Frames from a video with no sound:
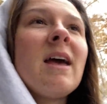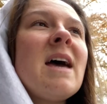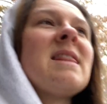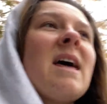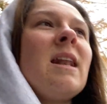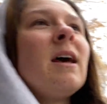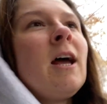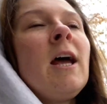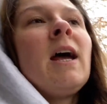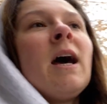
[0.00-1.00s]
And then
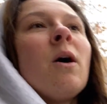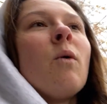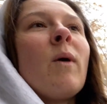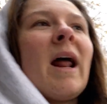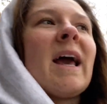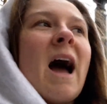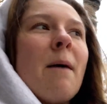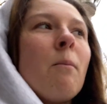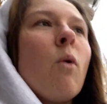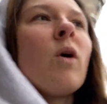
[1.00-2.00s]
when I got
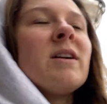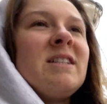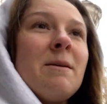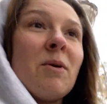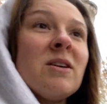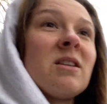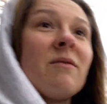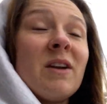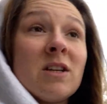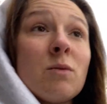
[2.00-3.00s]
more and deeper into the
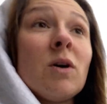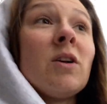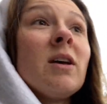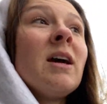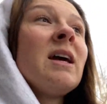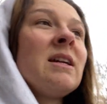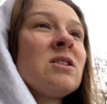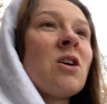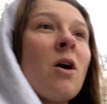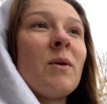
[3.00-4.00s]
fitness world and
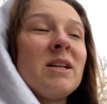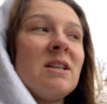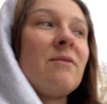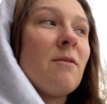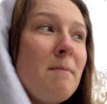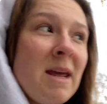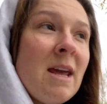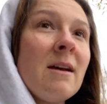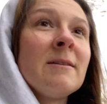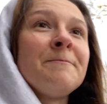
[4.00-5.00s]
saw what it did for me